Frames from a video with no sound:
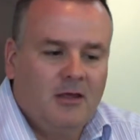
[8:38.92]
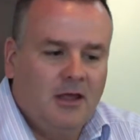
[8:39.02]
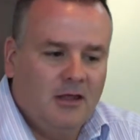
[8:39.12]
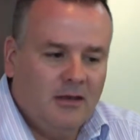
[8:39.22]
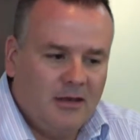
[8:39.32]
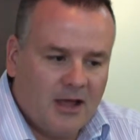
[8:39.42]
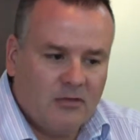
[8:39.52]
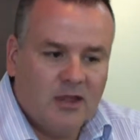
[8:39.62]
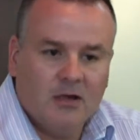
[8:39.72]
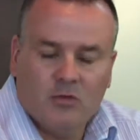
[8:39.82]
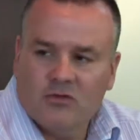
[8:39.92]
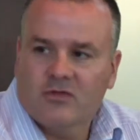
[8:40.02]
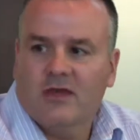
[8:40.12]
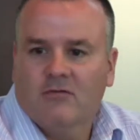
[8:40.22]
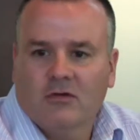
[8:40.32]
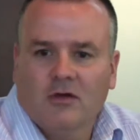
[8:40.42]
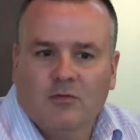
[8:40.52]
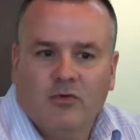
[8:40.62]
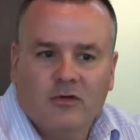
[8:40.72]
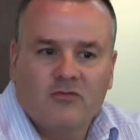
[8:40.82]
And down there, we just have a
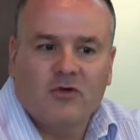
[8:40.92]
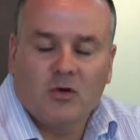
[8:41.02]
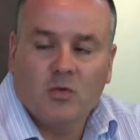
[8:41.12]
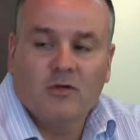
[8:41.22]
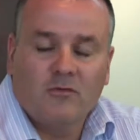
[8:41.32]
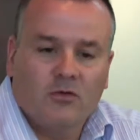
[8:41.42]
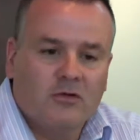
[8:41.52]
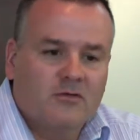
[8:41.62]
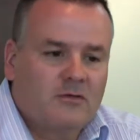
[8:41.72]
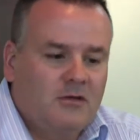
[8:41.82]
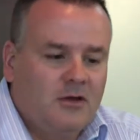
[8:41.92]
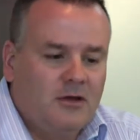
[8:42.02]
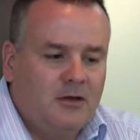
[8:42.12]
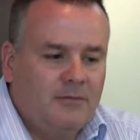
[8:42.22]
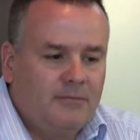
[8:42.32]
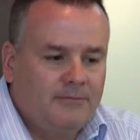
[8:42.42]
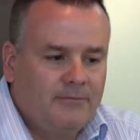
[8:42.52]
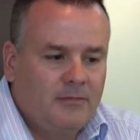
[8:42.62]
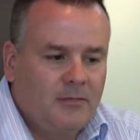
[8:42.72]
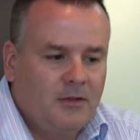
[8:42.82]
pretty strong workforce.
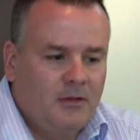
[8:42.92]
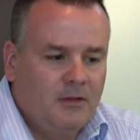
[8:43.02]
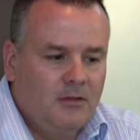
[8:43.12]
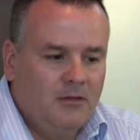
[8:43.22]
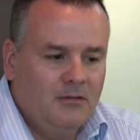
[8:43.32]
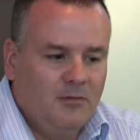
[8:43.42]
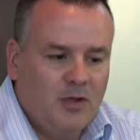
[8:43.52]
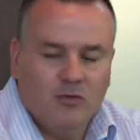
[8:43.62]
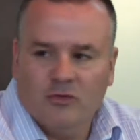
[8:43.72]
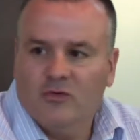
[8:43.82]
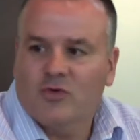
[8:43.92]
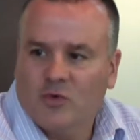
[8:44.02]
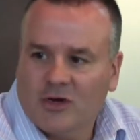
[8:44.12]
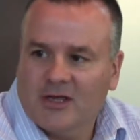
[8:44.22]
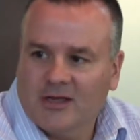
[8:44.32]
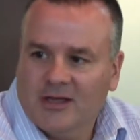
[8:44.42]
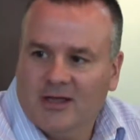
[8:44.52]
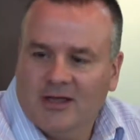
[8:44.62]
The people are used to working